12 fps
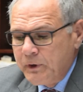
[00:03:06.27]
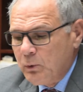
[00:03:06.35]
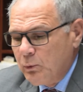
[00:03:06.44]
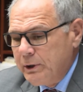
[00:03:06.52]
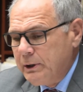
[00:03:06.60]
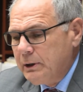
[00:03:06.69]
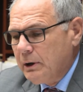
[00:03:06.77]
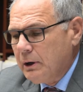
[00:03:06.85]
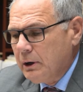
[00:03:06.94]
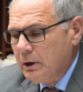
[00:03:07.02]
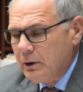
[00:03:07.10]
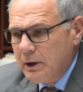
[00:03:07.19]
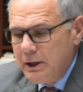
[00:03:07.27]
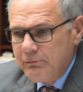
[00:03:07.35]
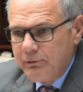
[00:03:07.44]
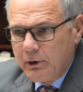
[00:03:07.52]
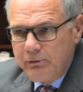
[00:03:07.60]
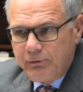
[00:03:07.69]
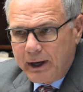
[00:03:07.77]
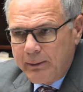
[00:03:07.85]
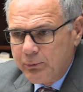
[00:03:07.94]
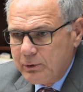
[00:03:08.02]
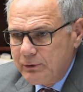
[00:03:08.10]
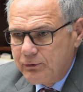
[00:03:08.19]
We are very
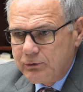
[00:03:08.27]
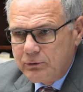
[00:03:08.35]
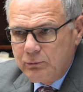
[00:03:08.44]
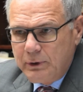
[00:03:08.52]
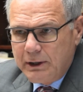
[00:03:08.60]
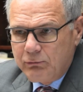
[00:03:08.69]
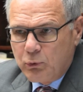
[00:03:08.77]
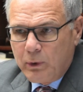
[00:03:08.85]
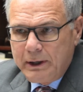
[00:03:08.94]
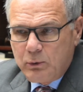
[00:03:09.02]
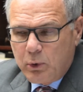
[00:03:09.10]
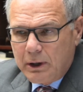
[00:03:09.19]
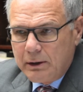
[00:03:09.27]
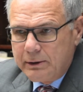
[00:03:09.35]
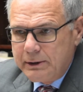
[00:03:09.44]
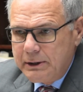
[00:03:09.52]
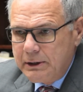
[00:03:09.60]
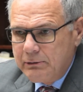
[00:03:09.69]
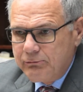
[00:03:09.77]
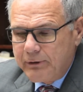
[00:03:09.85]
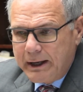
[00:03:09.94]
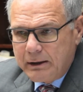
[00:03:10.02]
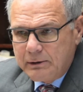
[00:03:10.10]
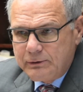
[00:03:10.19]
vibrant. We have great quality and
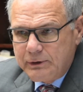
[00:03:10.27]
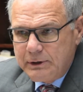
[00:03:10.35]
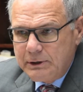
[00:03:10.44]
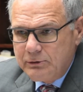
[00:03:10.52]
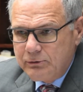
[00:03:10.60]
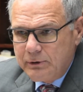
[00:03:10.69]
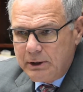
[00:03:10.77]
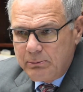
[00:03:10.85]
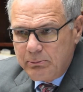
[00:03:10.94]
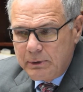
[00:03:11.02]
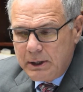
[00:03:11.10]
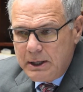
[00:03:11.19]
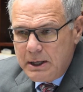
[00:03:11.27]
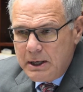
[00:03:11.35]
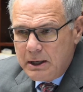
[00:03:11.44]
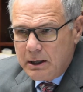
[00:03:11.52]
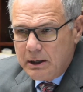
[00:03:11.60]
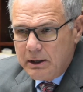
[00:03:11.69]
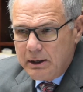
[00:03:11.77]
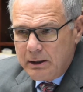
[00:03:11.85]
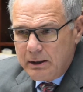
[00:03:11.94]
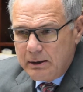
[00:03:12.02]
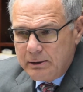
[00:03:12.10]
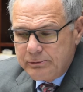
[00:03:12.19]
faculty and, and uh,
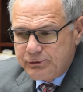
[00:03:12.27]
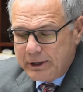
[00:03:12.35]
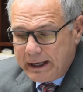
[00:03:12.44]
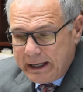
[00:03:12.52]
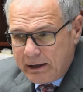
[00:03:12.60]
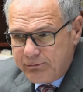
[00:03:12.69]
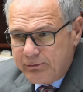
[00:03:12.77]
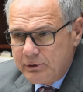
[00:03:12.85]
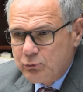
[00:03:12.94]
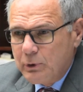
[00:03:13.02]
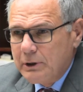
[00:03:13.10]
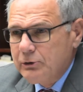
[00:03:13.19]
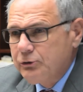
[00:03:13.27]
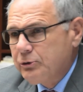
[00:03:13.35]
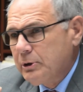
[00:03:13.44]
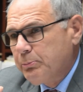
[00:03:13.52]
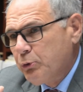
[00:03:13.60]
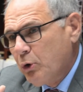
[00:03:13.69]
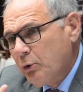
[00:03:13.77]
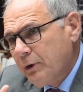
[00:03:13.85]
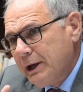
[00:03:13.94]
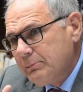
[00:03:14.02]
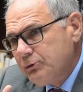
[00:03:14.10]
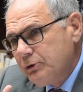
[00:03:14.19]
uh, staff as well as the
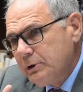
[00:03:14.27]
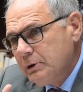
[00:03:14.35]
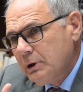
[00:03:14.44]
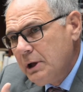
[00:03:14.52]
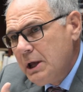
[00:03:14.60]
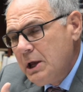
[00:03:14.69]
programs here.